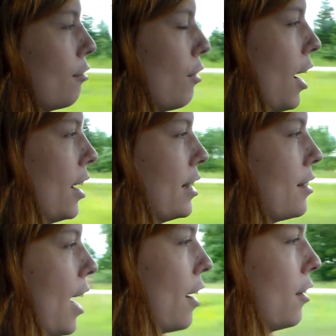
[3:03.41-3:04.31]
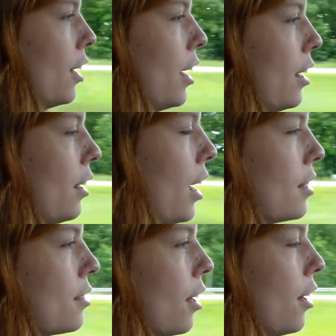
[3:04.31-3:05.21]
Friday, Saturday,
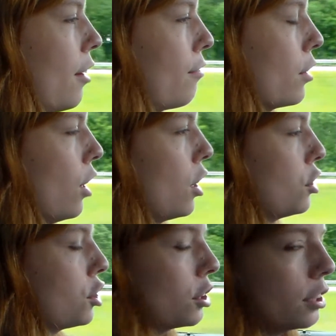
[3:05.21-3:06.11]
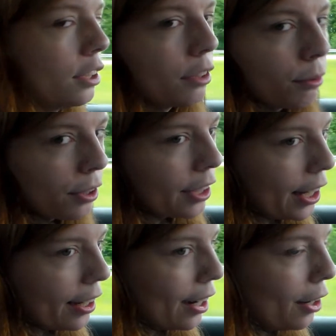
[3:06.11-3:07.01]
and Sunday for lunch we're gonna
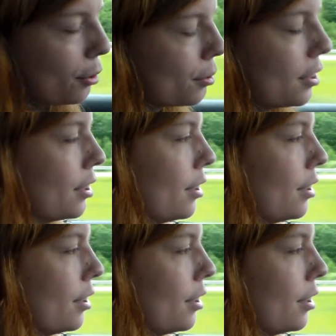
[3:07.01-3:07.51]
eat out.